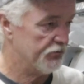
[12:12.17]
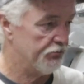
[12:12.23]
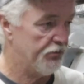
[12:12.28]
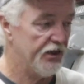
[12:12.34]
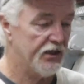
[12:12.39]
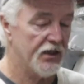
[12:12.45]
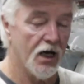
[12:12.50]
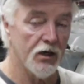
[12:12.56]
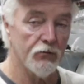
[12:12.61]

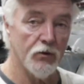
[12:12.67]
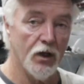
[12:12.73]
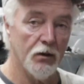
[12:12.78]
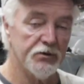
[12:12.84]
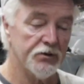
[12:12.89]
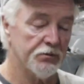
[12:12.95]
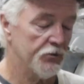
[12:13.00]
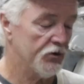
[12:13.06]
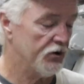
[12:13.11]
This pecan
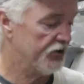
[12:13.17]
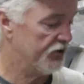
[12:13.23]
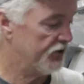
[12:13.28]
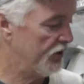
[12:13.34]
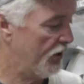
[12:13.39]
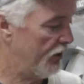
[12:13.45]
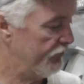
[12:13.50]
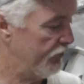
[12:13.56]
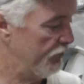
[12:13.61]
rub's some good
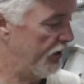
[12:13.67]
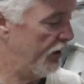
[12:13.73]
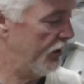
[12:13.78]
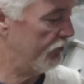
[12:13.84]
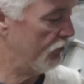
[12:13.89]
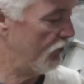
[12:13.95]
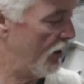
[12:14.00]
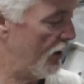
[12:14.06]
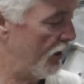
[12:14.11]
stuff from
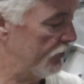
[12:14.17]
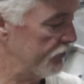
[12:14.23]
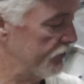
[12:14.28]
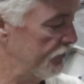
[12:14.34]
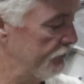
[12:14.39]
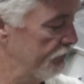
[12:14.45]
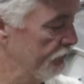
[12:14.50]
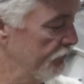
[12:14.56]
Heath Riles.